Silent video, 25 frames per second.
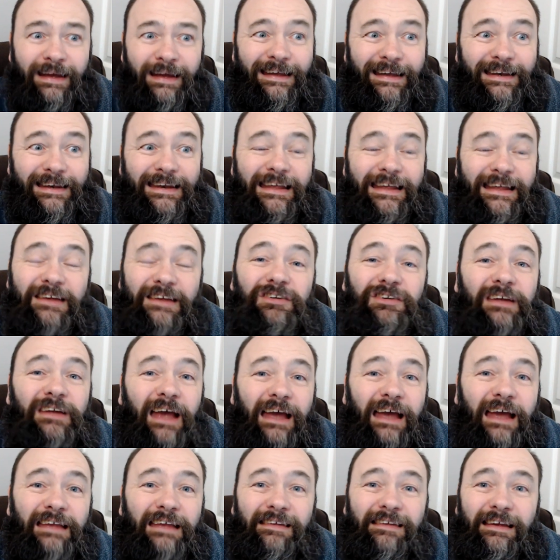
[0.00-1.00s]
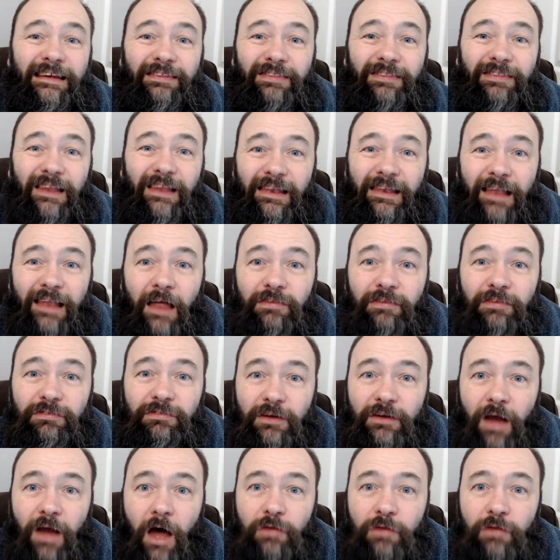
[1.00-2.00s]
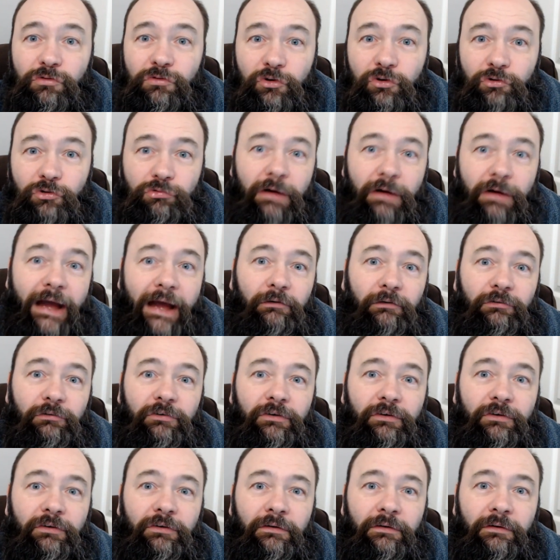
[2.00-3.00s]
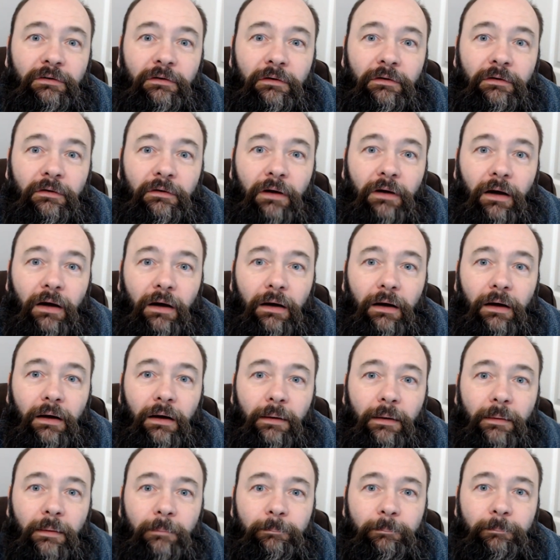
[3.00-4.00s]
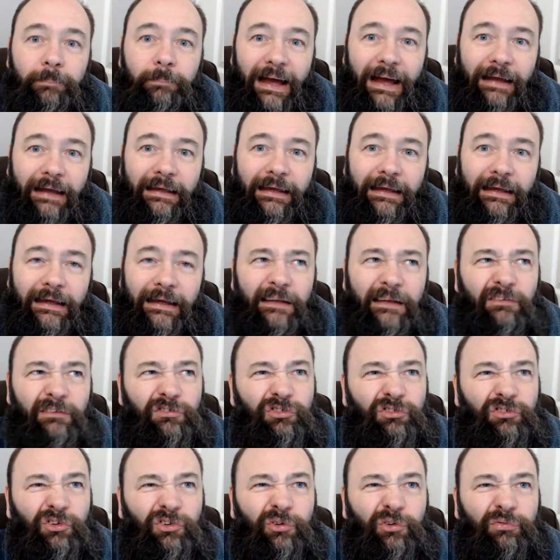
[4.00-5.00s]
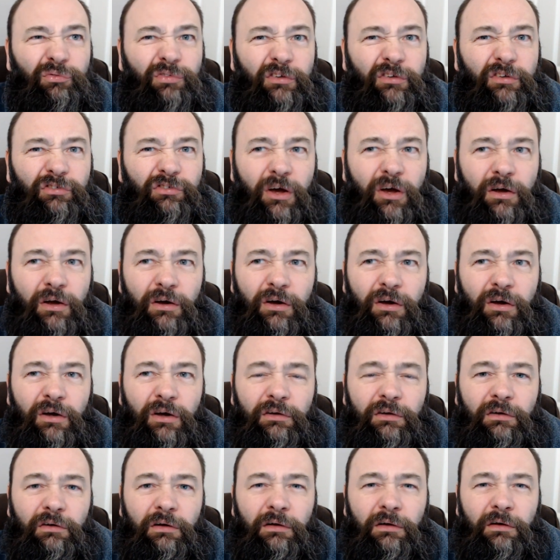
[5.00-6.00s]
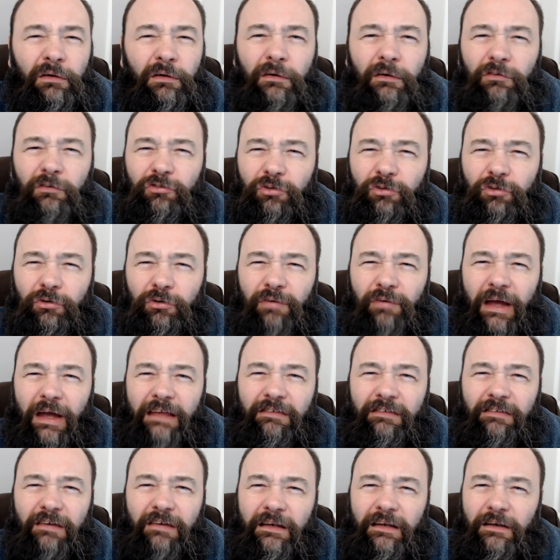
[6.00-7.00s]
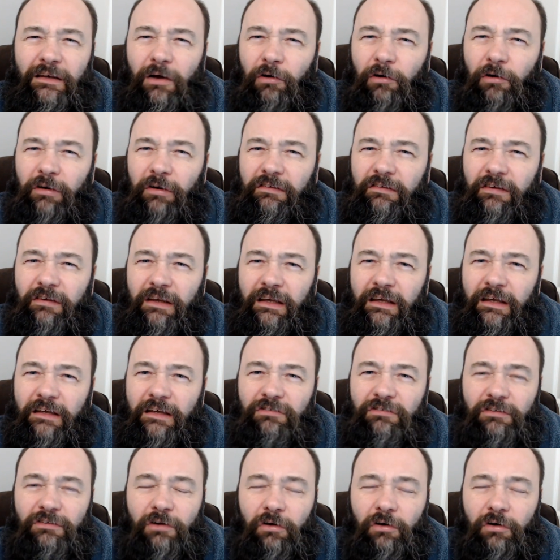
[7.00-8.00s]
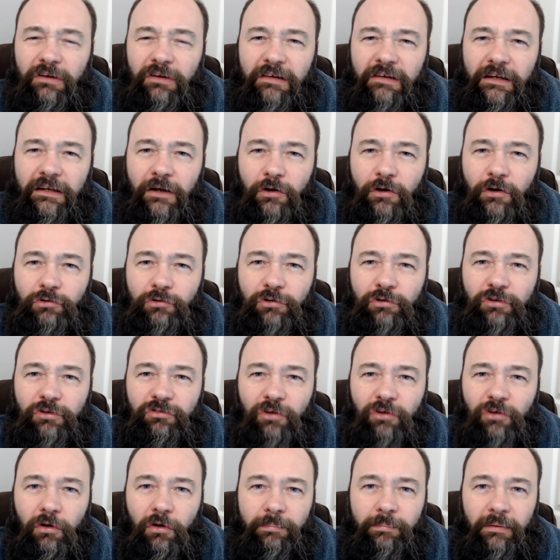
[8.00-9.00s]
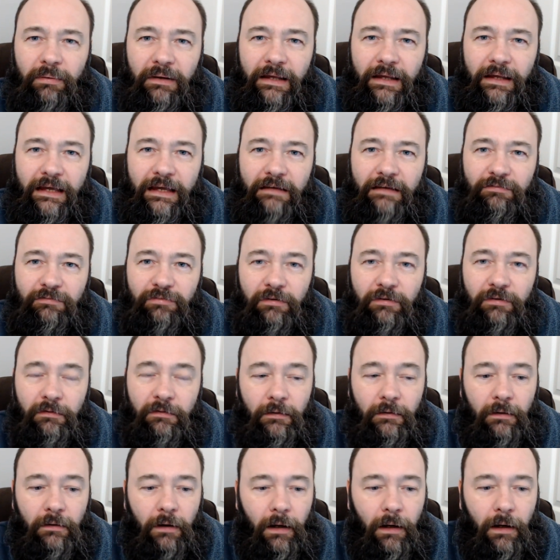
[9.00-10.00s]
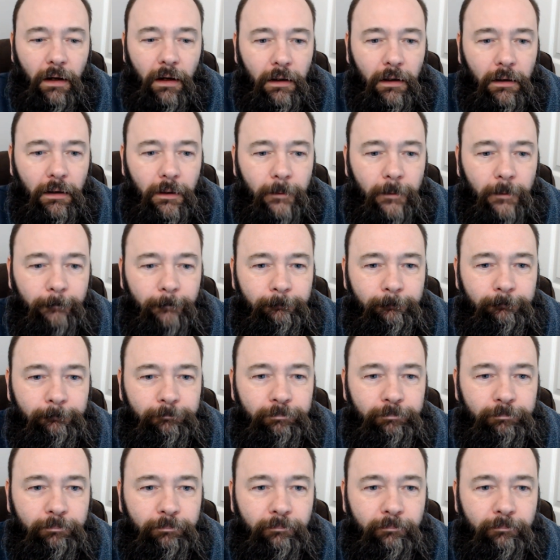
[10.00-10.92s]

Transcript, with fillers: initiating the London Underground uh, back in sort of the turn, sort of 1890s, 1900s, I believe. Um,